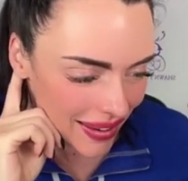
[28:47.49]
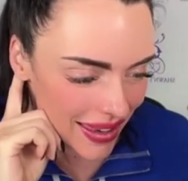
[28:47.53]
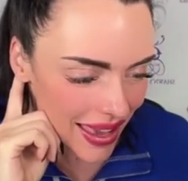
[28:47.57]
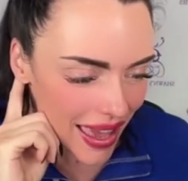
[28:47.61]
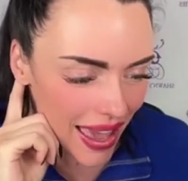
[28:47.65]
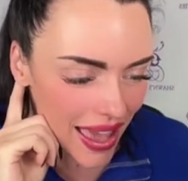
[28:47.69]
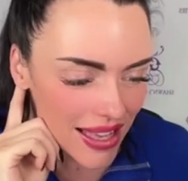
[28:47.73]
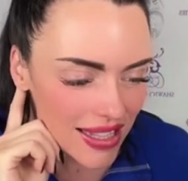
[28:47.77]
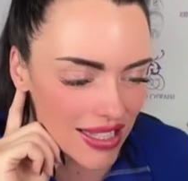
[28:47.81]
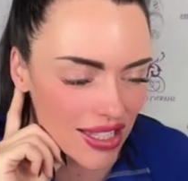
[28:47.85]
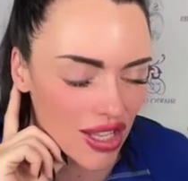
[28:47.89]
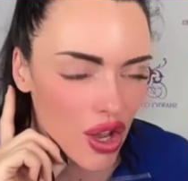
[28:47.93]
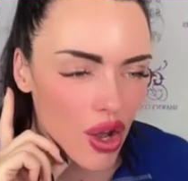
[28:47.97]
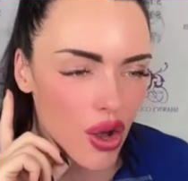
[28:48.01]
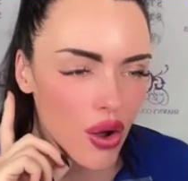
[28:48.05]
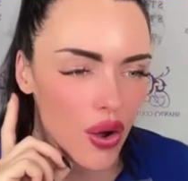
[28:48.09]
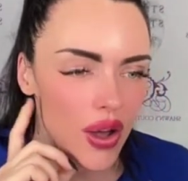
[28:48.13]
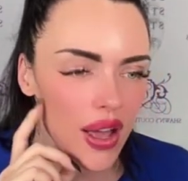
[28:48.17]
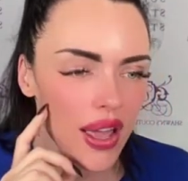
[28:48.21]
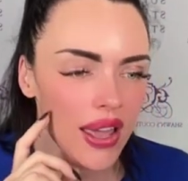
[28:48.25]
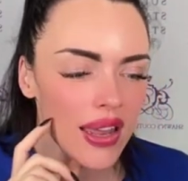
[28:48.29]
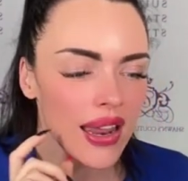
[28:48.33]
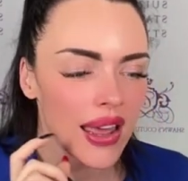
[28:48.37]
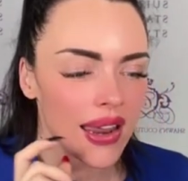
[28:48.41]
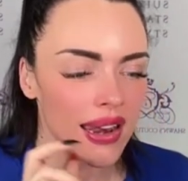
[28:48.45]
Yeah,
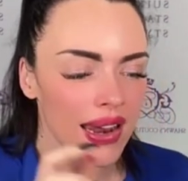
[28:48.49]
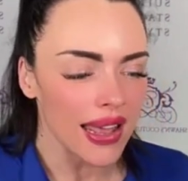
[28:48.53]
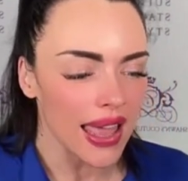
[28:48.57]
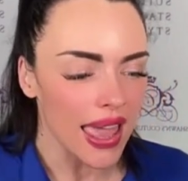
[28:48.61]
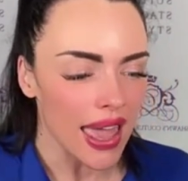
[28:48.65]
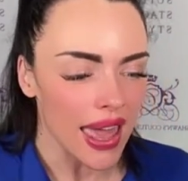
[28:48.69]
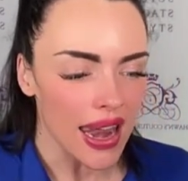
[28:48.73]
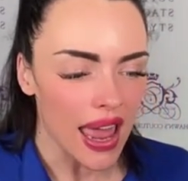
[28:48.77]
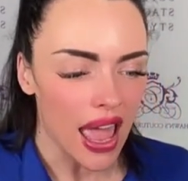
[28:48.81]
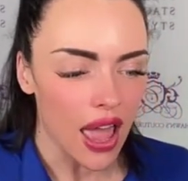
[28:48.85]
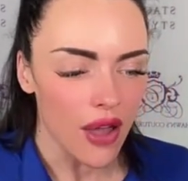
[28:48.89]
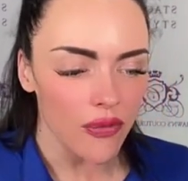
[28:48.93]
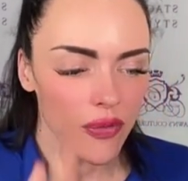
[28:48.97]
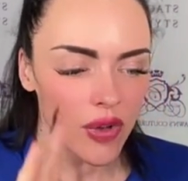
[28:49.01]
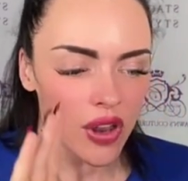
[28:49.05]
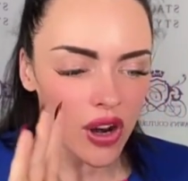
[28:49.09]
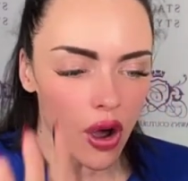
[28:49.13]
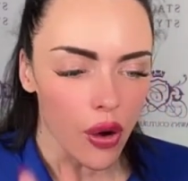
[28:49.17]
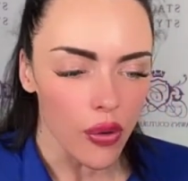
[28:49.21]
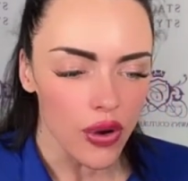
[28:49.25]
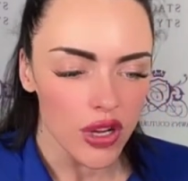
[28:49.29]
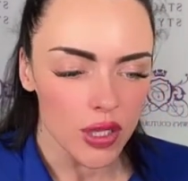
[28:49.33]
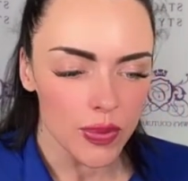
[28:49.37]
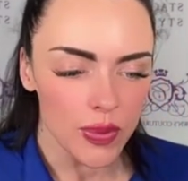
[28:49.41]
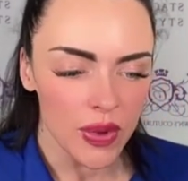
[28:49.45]
so, and, and, again, I've
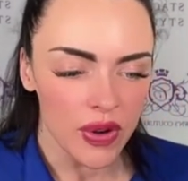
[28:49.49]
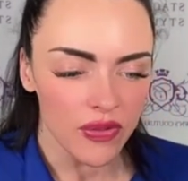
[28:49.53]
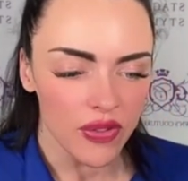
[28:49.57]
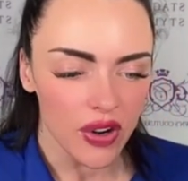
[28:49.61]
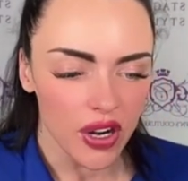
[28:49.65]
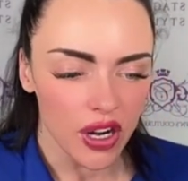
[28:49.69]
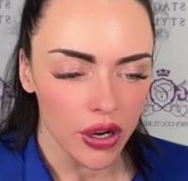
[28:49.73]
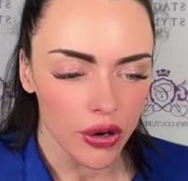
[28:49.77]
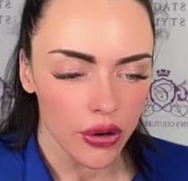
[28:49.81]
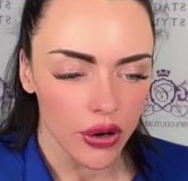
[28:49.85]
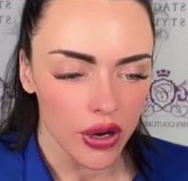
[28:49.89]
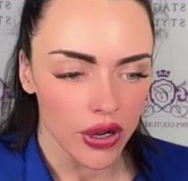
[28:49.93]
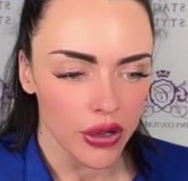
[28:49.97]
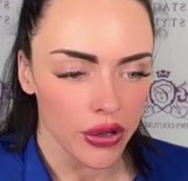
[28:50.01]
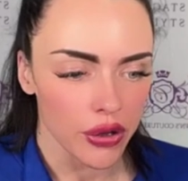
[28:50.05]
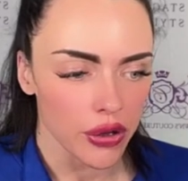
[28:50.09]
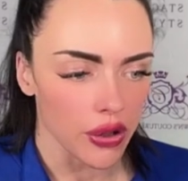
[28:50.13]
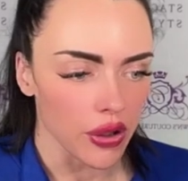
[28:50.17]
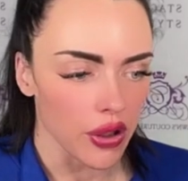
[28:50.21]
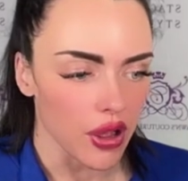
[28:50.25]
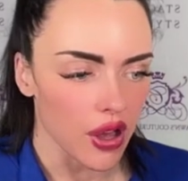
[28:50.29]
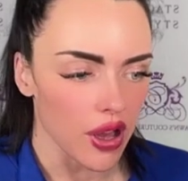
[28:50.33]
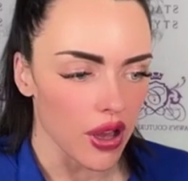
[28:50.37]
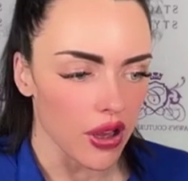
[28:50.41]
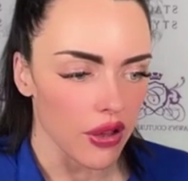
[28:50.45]
been always been very
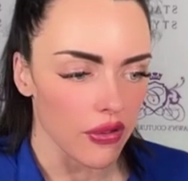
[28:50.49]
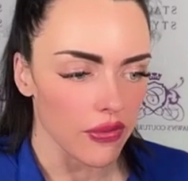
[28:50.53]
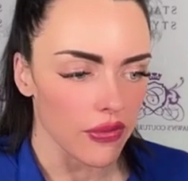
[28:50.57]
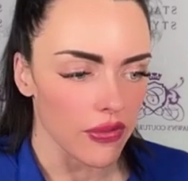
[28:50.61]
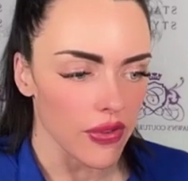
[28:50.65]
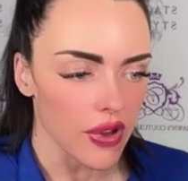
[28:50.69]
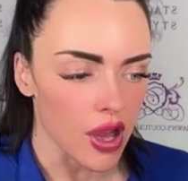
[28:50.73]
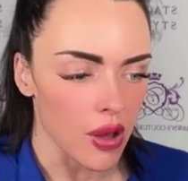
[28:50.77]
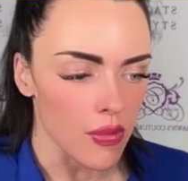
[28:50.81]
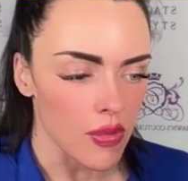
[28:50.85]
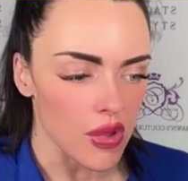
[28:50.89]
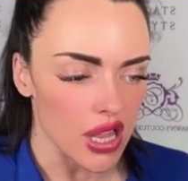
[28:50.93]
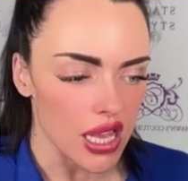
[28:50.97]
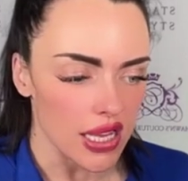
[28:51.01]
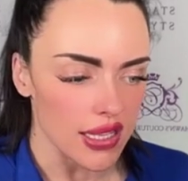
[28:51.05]
critical of um,